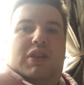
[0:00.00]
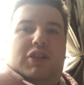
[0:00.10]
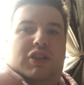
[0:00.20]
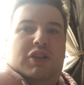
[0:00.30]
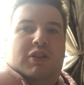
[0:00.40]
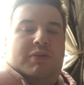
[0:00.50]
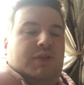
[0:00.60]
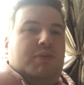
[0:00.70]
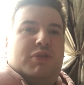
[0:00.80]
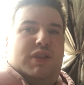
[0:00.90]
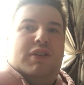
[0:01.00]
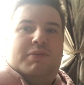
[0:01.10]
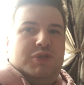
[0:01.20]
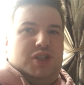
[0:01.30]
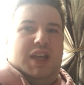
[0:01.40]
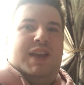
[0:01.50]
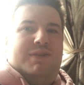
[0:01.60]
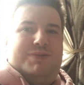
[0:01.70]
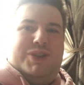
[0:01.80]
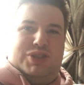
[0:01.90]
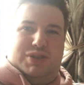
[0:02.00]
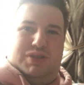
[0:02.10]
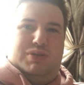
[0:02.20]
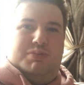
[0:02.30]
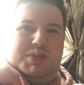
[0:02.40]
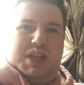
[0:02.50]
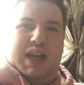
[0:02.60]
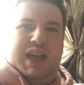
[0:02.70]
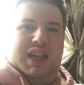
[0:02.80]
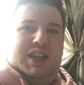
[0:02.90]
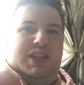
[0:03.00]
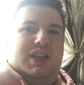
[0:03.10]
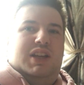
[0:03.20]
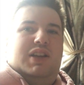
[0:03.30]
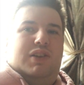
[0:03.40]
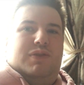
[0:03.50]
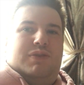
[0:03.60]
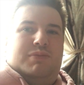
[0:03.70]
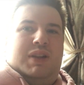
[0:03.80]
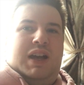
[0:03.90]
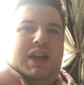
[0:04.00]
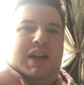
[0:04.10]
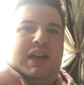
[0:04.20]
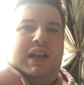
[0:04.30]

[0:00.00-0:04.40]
So there was so much information to retain from that